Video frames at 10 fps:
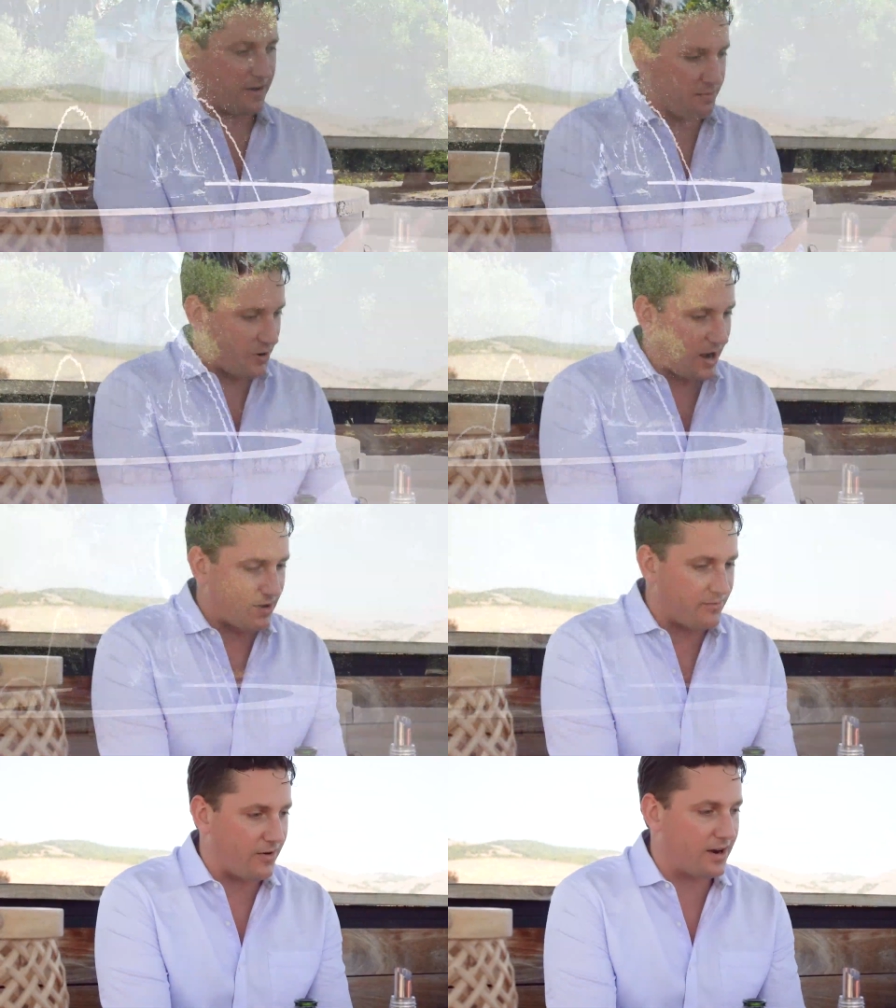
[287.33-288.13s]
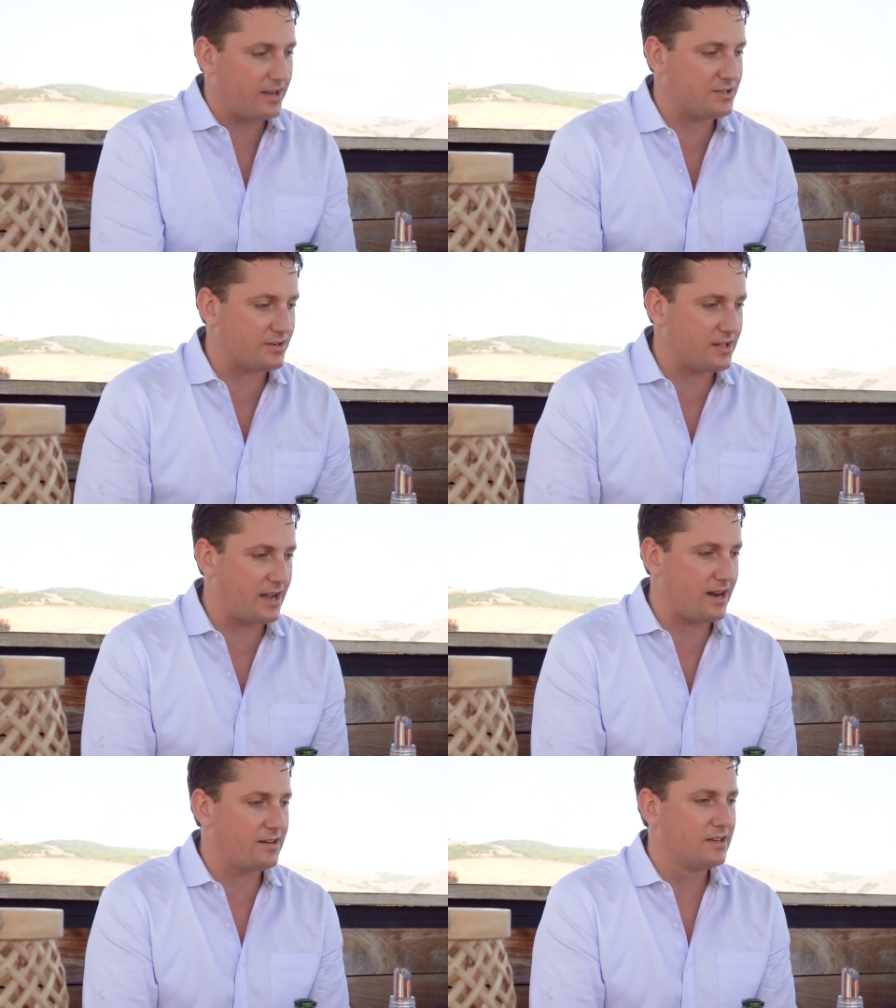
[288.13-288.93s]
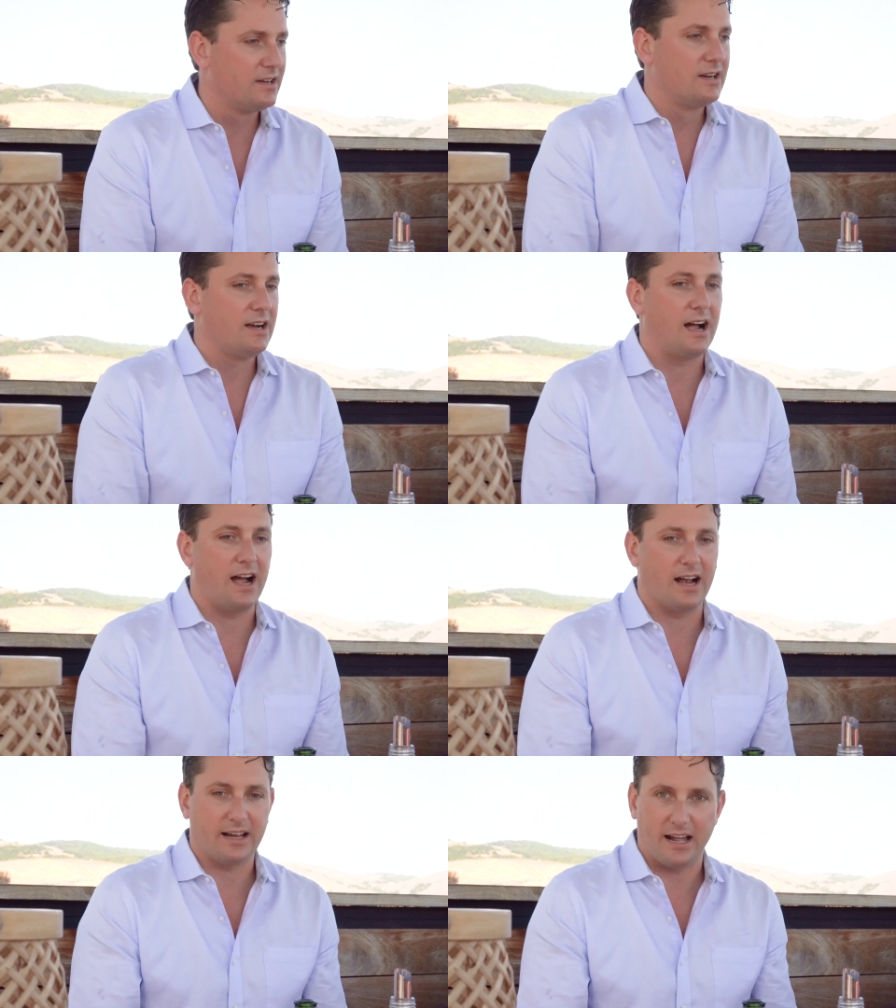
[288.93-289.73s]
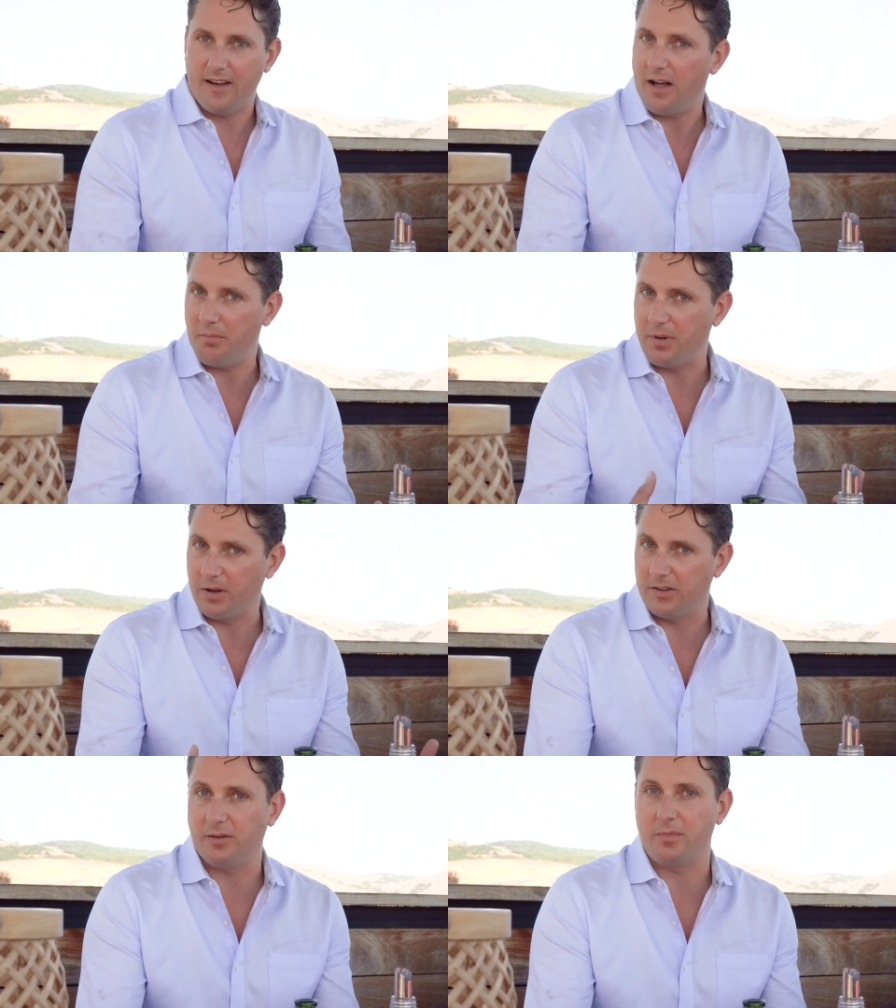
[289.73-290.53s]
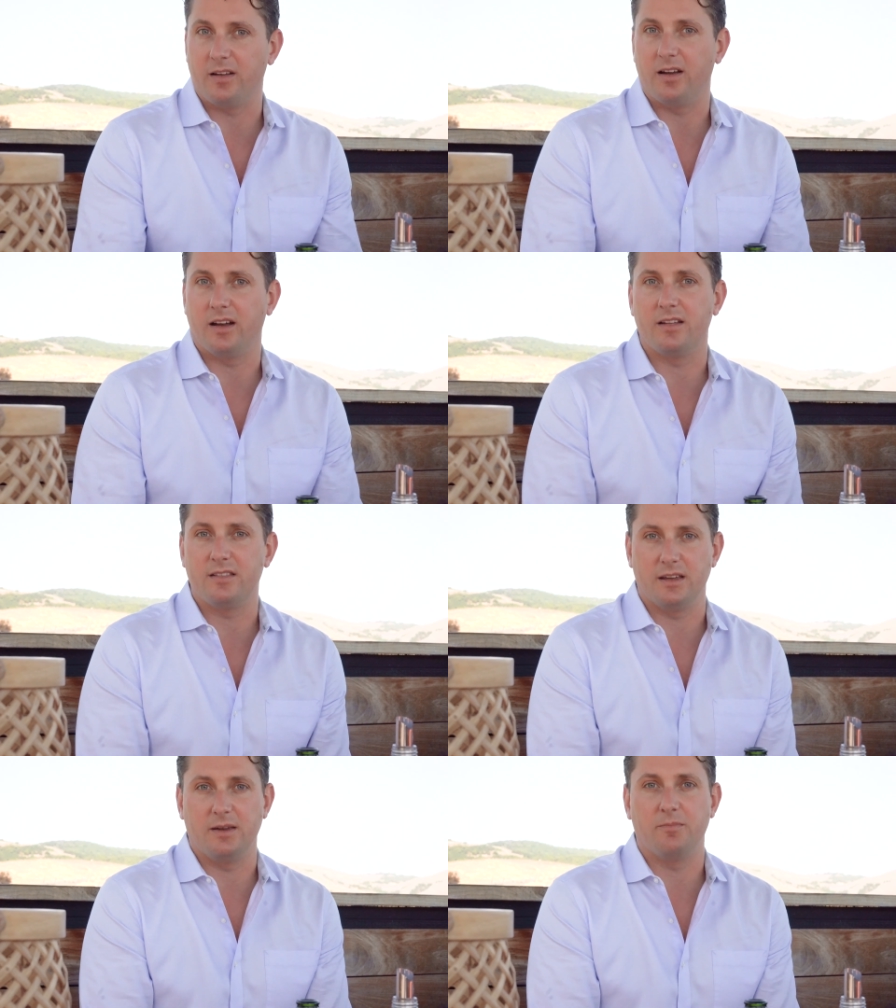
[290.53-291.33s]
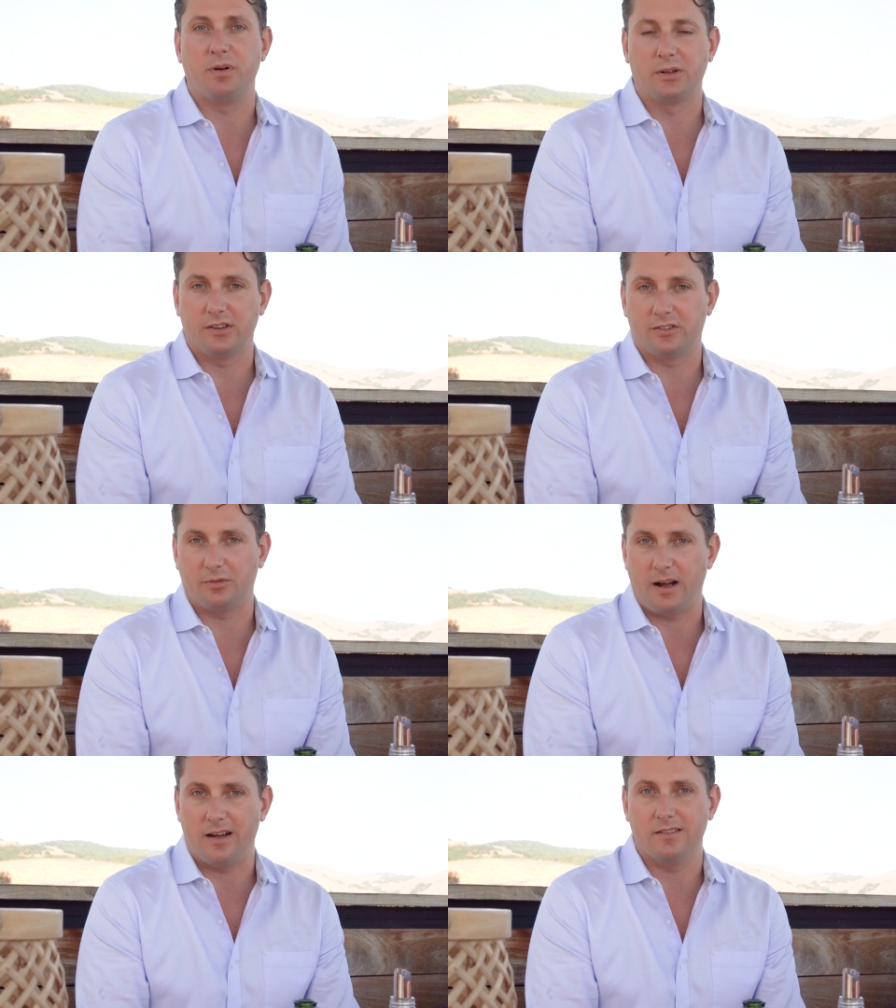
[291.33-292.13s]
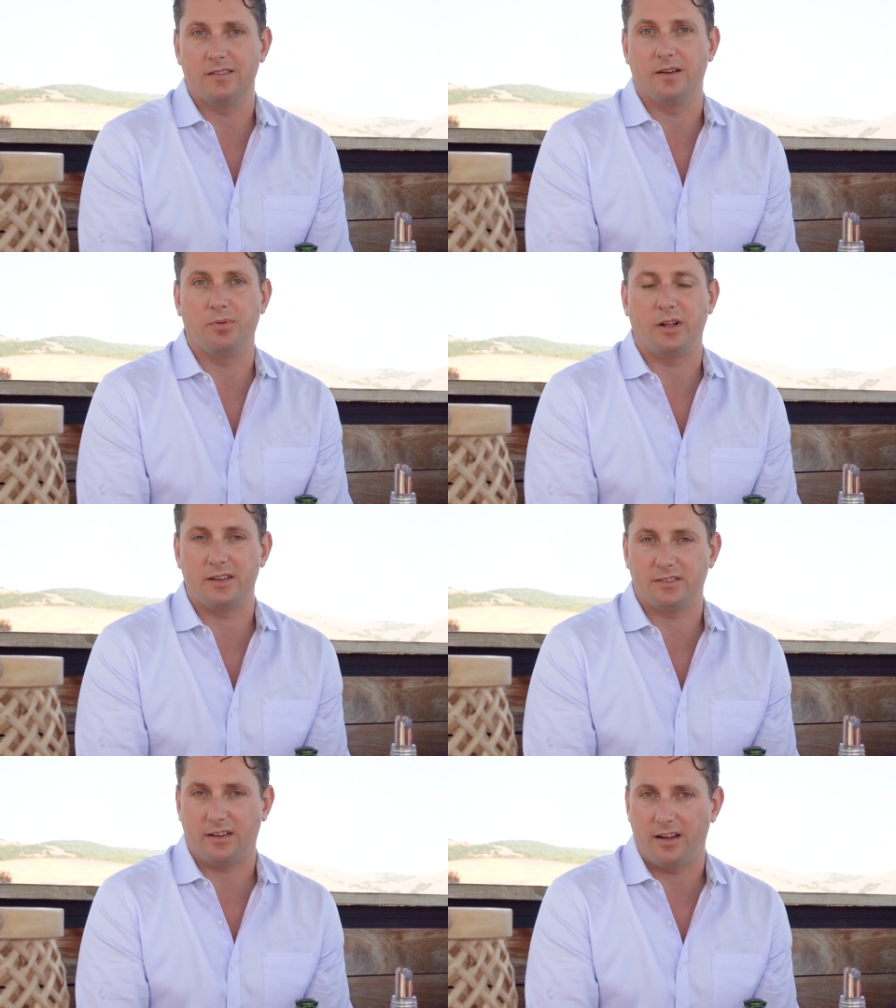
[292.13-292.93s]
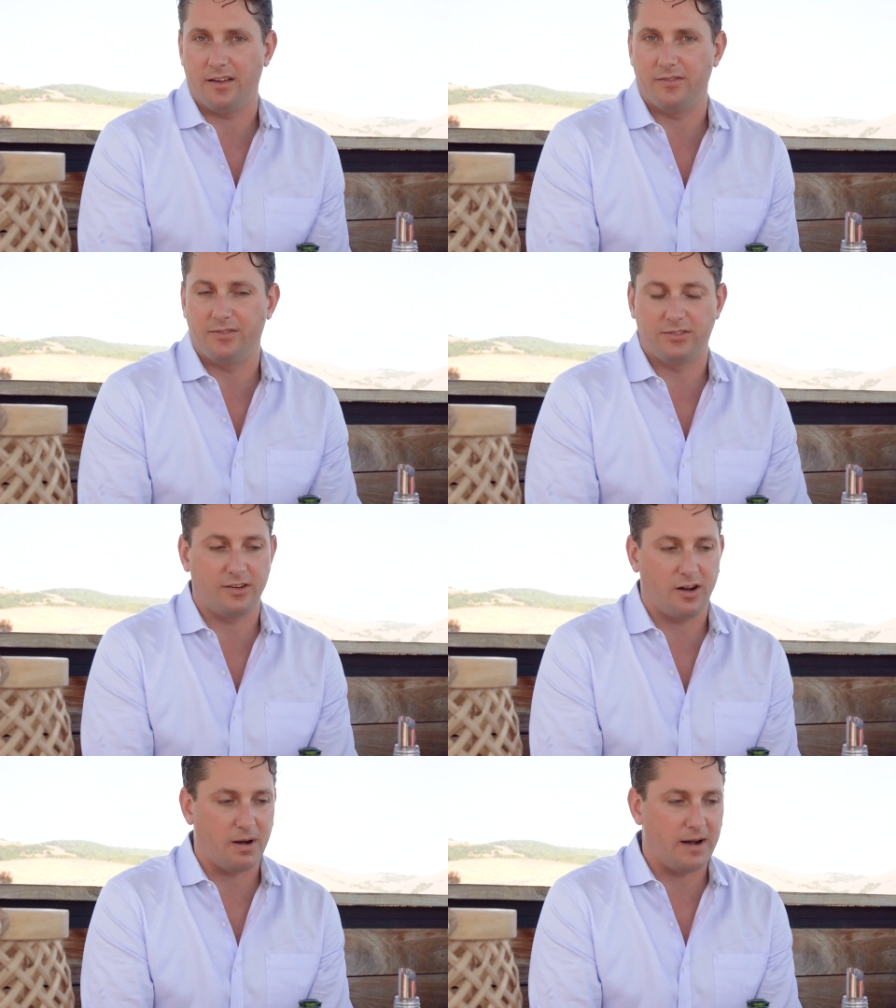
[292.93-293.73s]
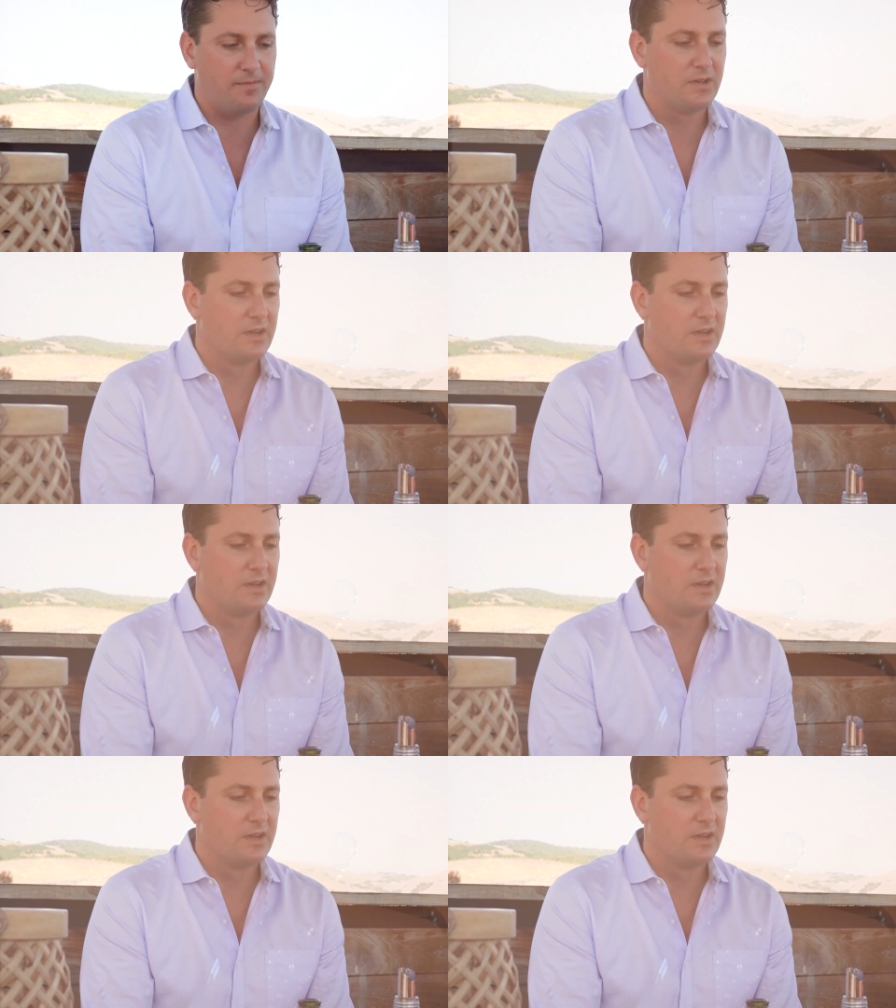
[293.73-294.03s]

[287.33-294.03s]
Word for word: very proud of our history there. Uh, kind of helped build some of the, the buildings around the plaza of Sonoma.